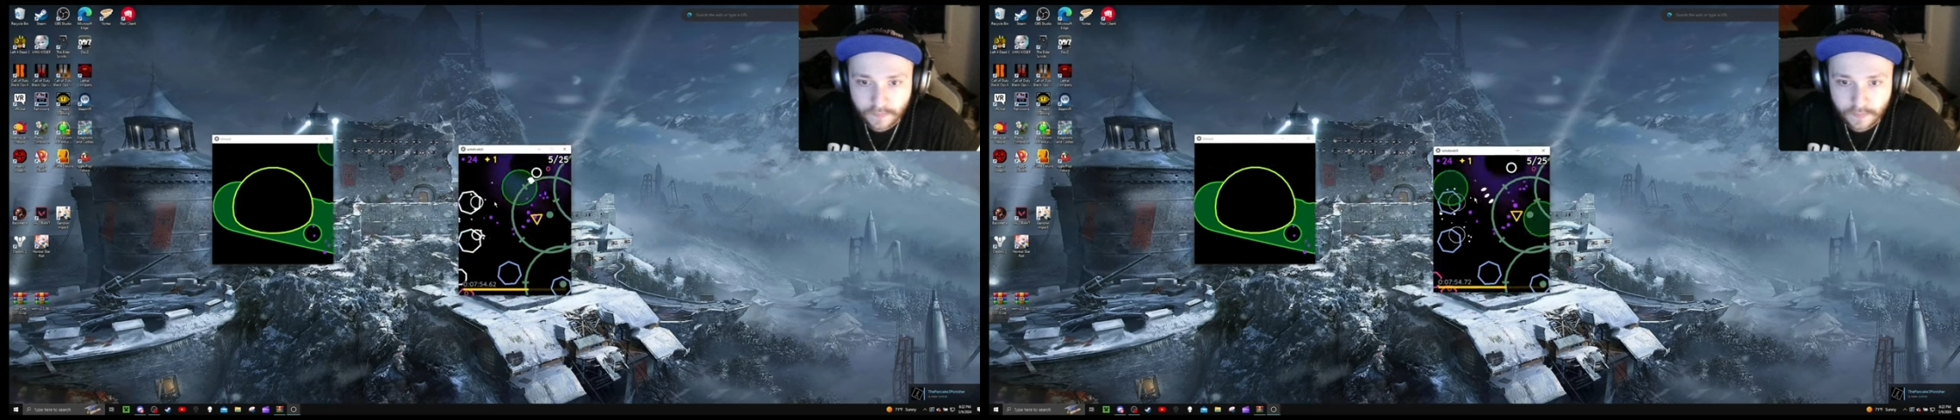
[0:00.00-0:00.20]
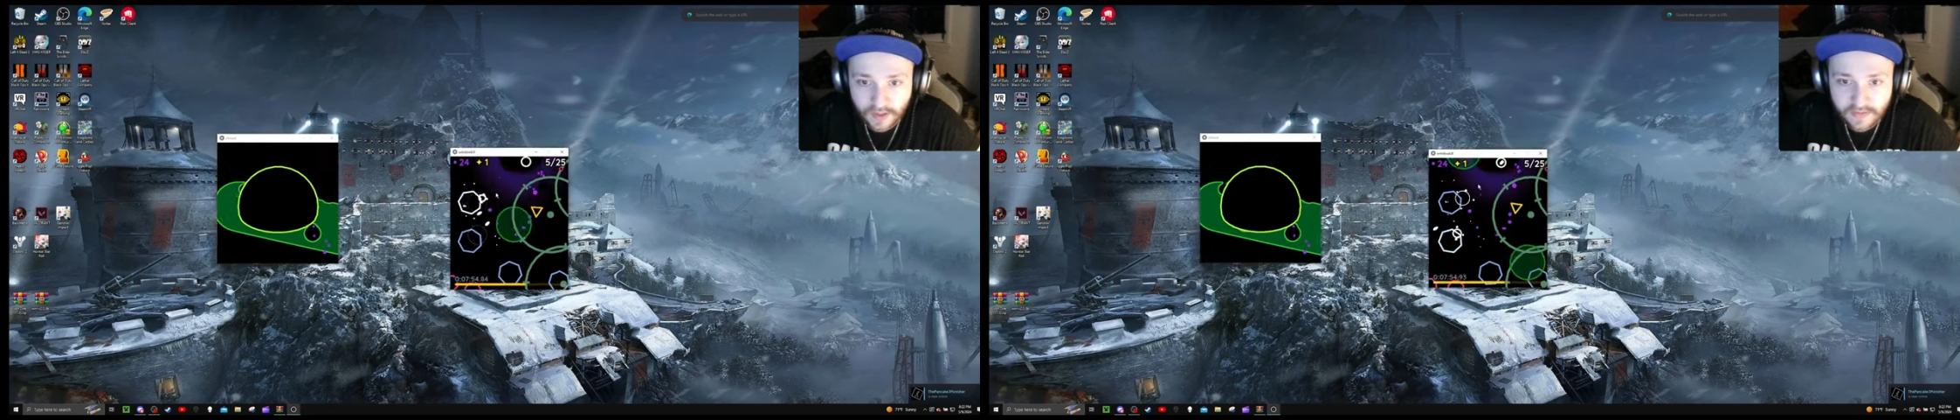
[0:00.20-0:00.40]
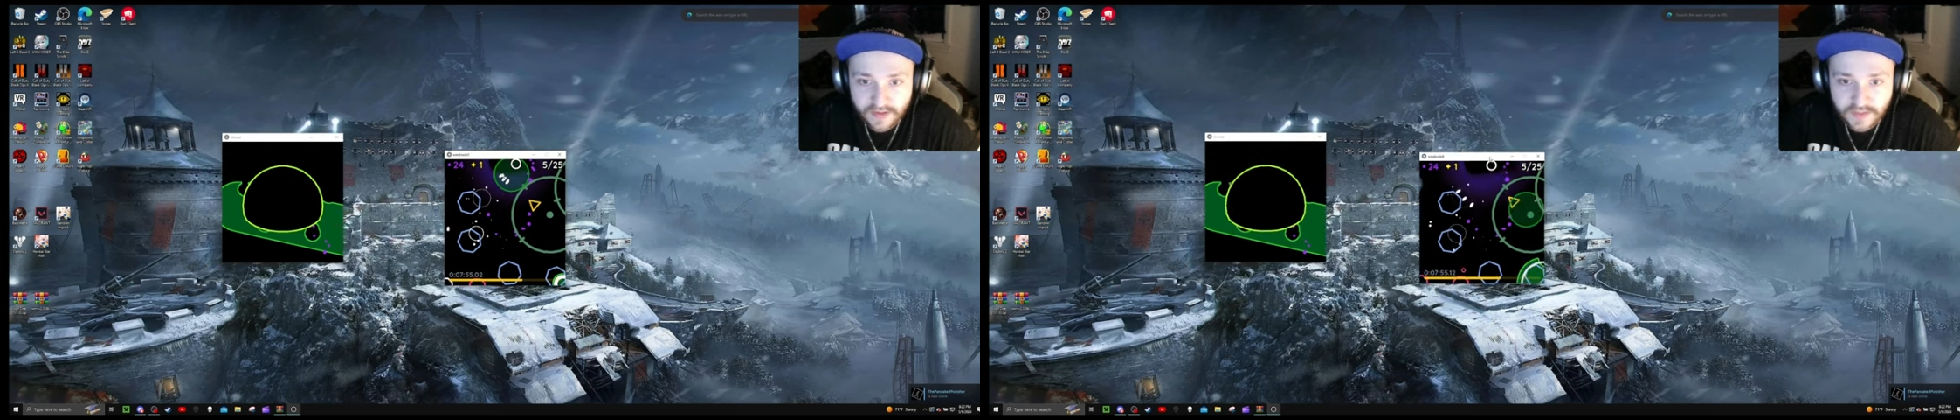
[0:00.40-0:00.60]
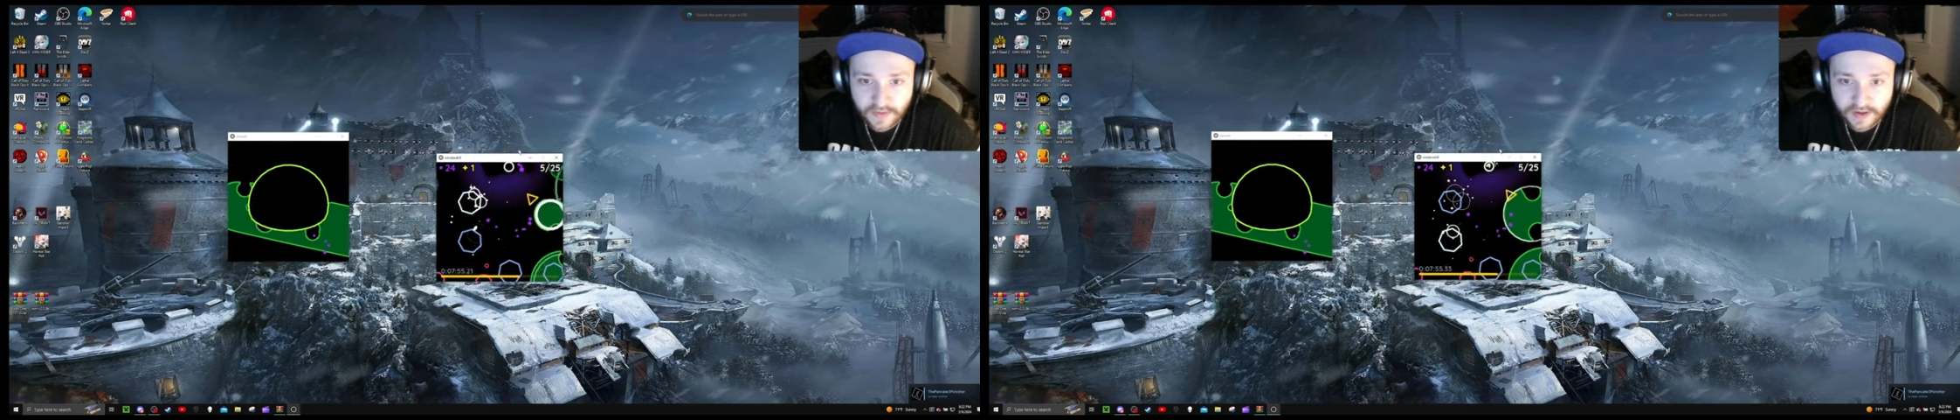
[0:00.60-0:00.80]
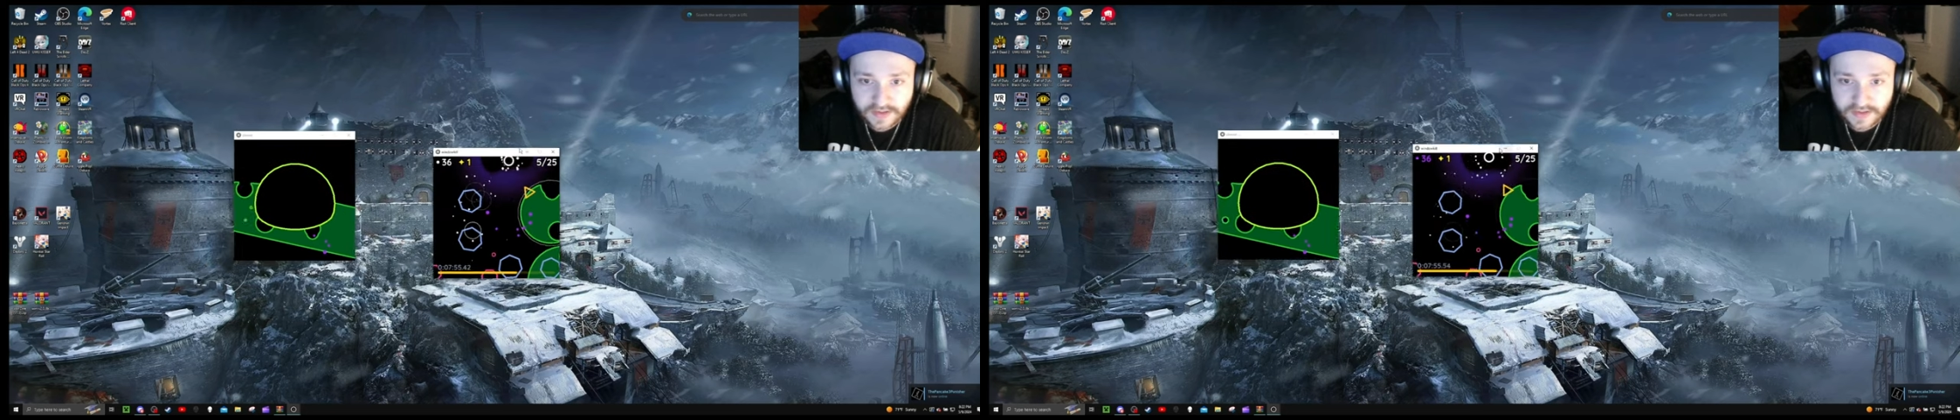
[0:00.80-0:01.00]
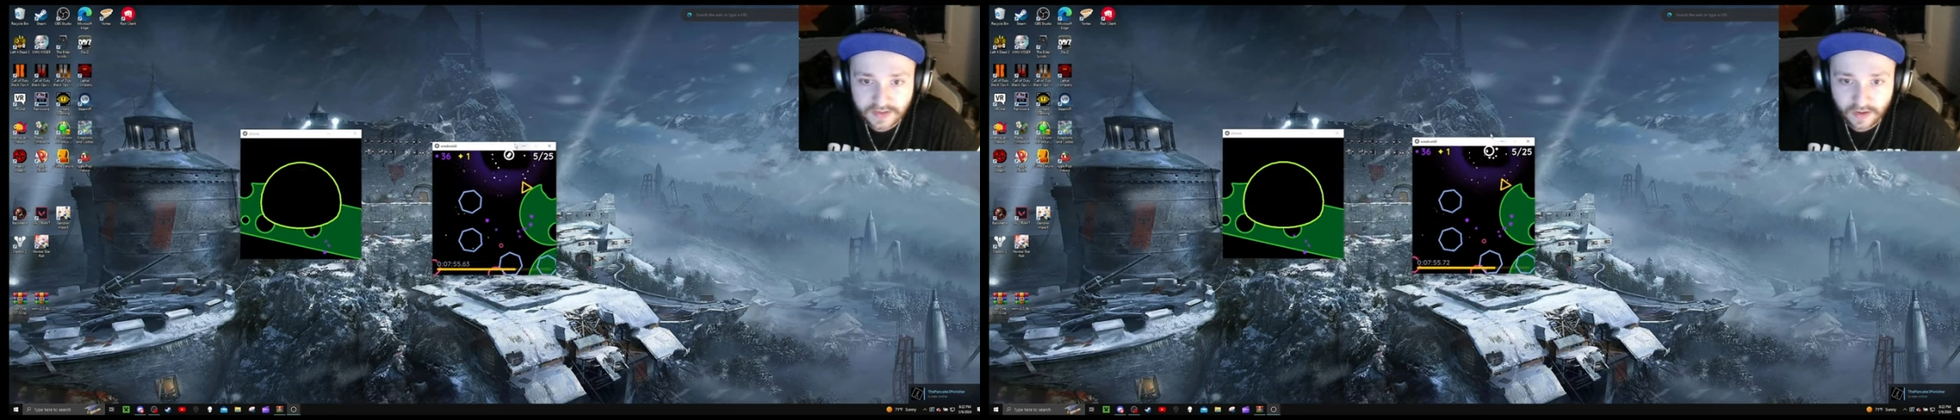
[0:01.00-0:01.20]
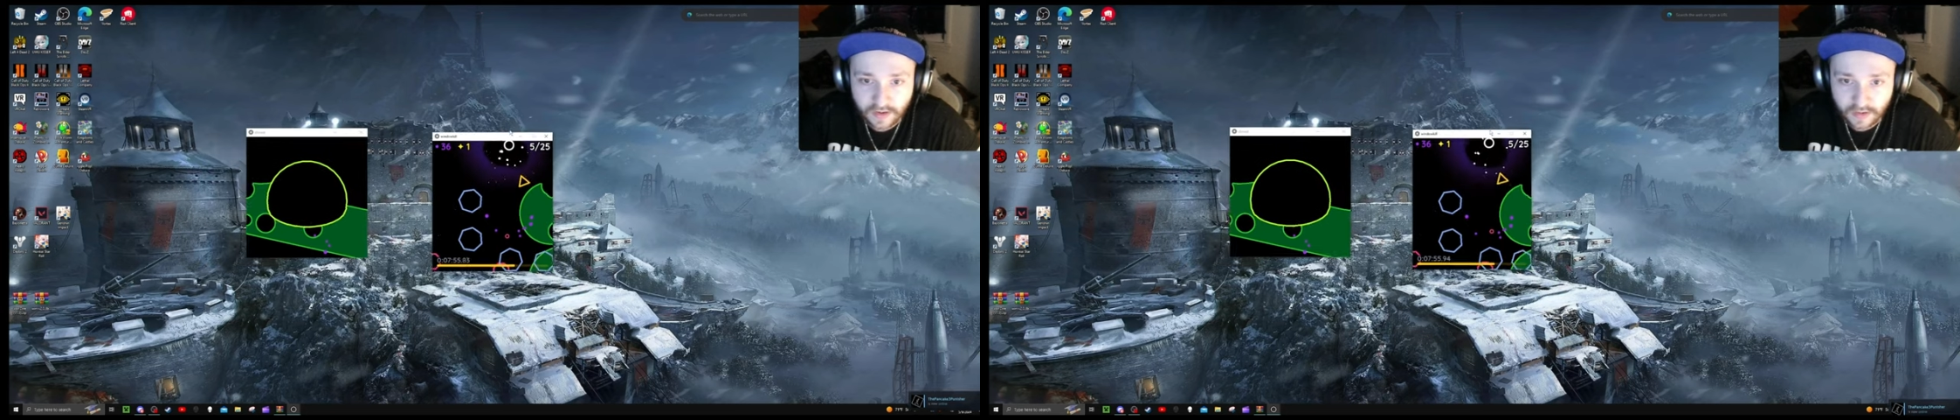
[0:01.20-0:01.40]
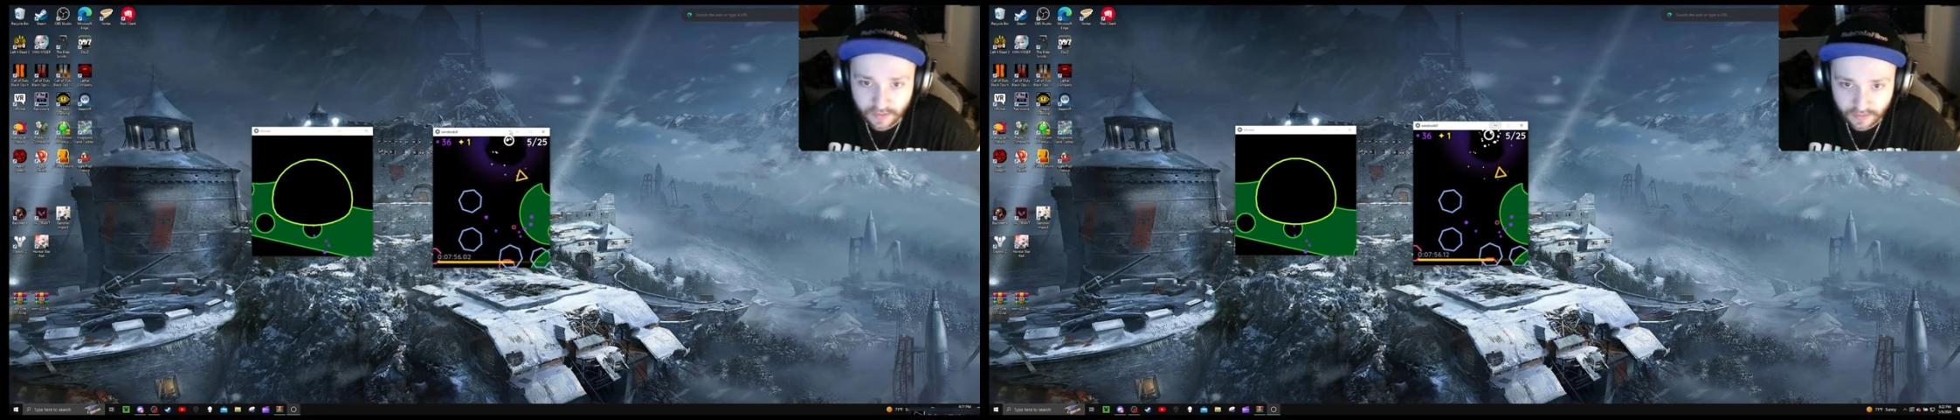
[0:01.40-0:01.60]
And this boss is
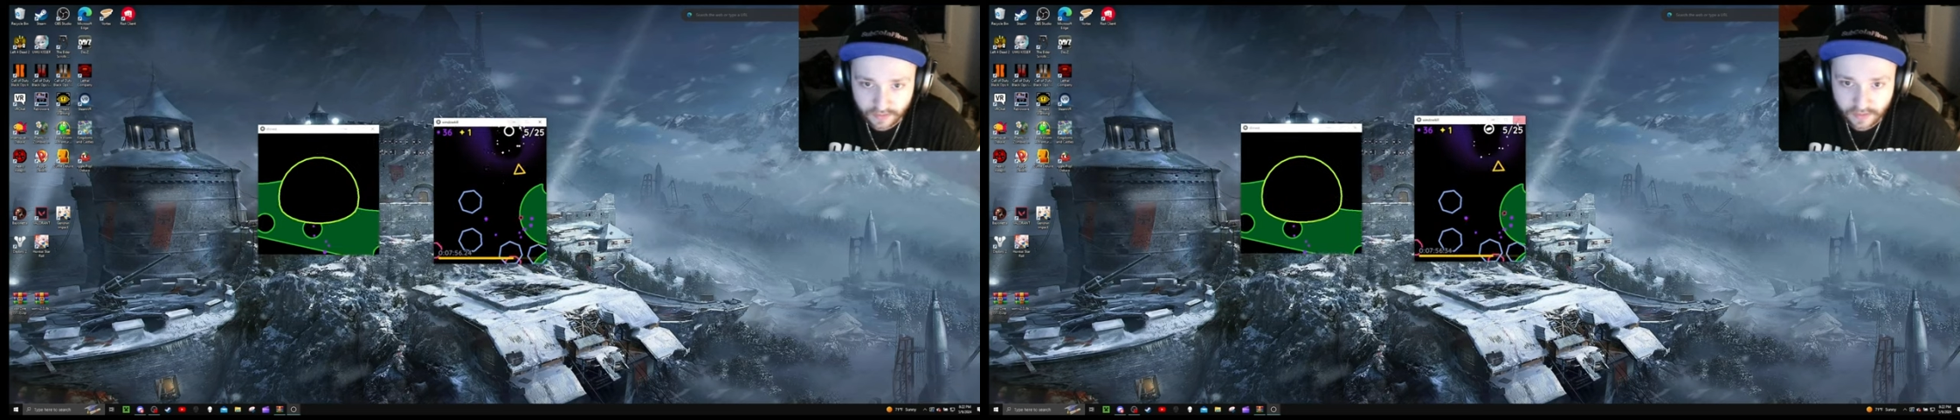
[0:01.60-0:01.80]
hard.